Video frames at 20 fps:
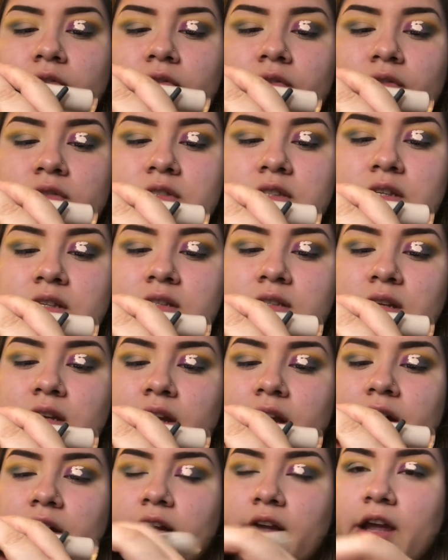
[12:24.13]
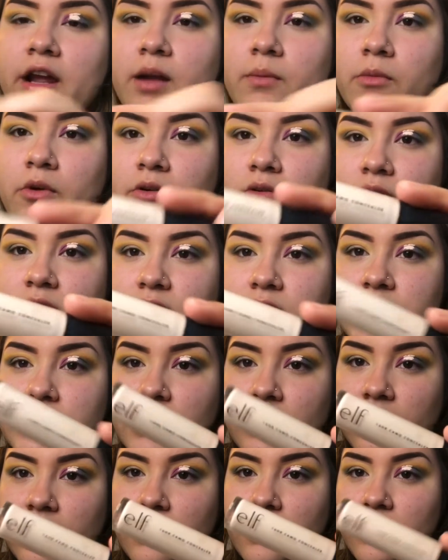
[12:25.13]
16-hour caramel
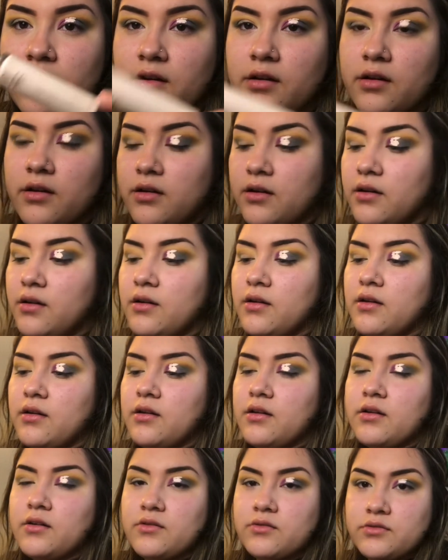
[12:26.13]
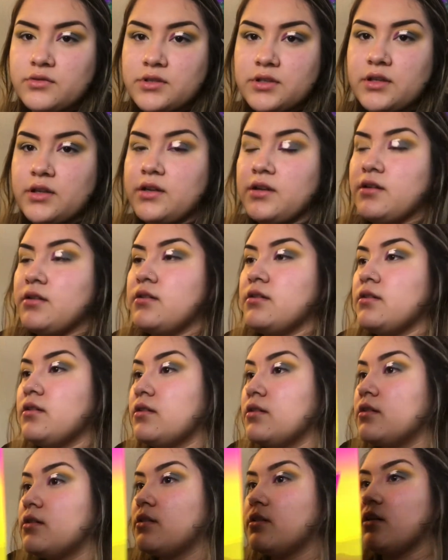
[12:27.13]
concealer. Just gonna,
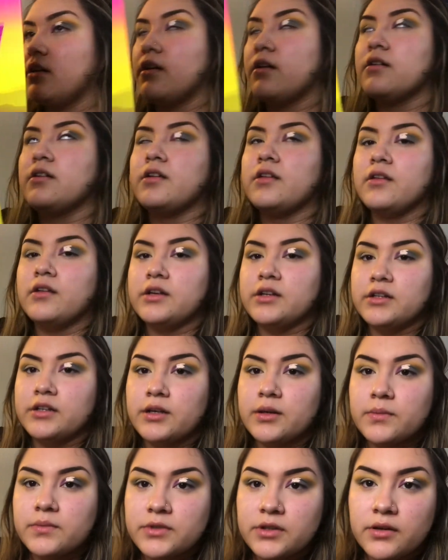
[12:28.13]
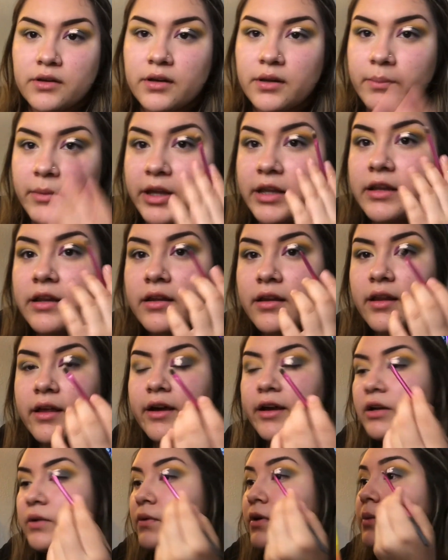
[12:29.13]
I already looked up, so I made the
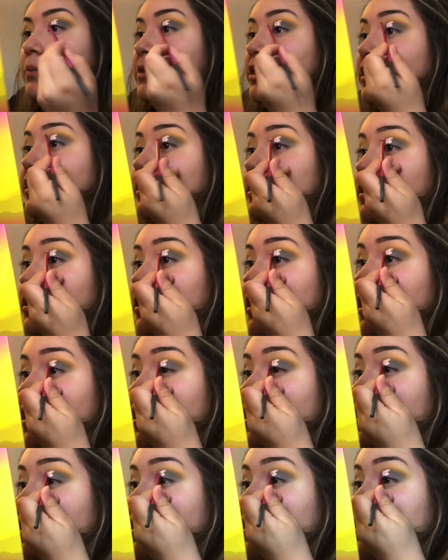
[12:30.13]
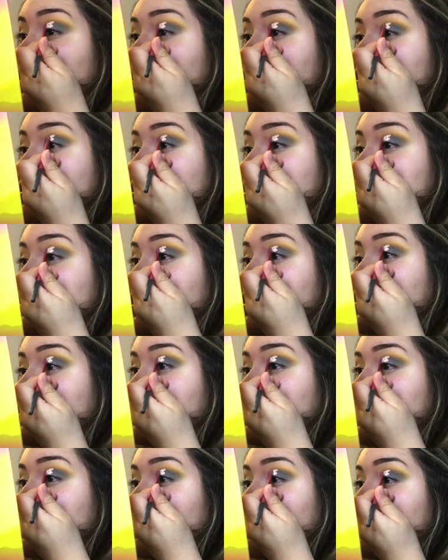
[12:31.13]
line where I'm gonna start the
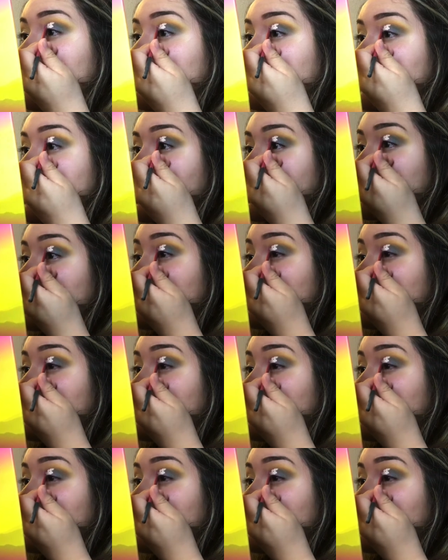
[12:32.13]
carving.